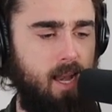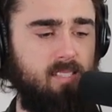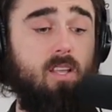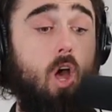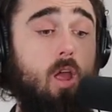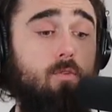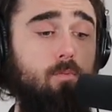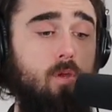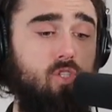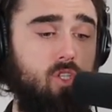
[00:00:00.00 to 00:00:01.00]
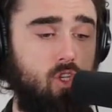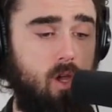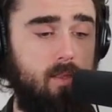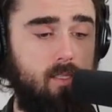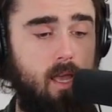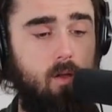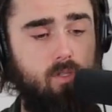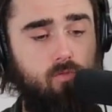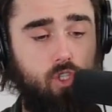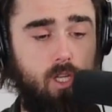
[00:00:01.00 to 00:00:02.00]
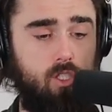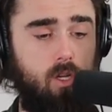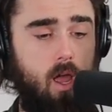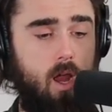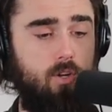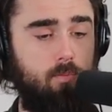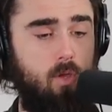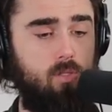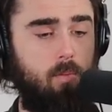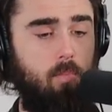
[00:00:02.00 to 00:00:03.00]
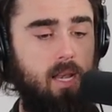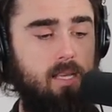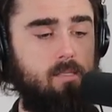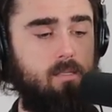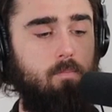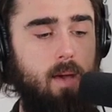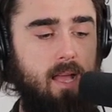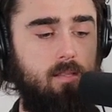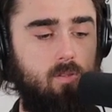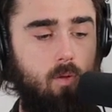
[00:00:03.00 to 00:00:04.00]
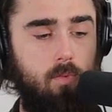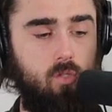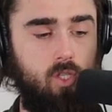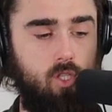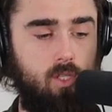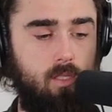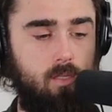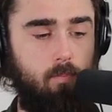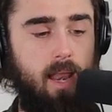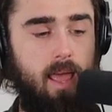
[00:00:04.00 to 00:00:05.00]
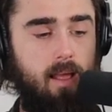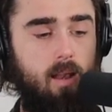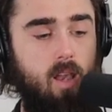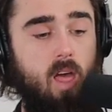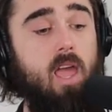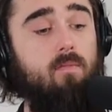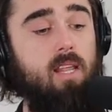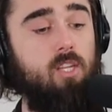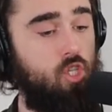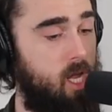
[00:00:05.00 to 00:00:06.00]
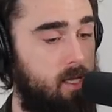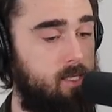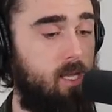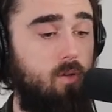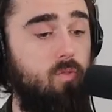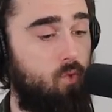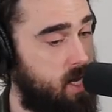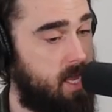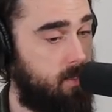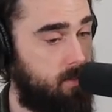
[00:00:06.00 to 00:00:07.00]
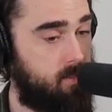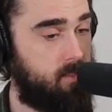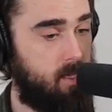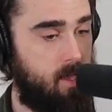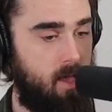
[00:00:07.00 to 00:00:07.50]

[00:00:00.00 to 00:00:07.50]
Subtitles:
Listen to Irish music, enjoy the sounds of traditional Irish music by listening to bands or musicians playing lively jigs and reels.